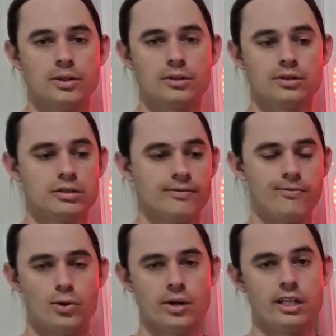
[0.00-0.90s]
boxes and
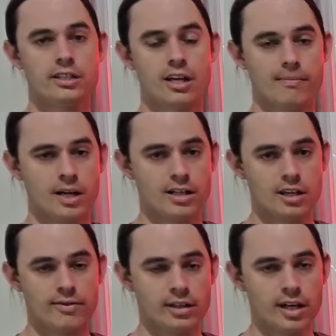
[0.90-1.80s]
4x'd our money
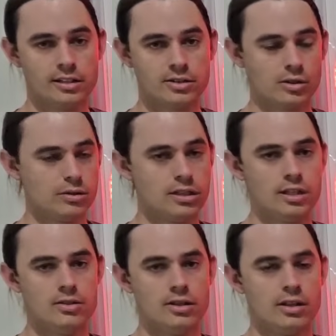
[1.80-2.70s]
over the last 2
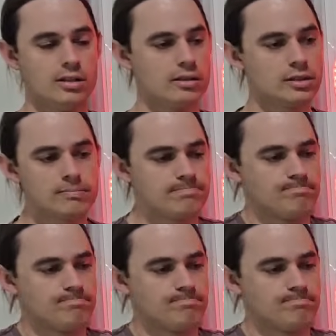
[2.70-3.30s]
years. Like,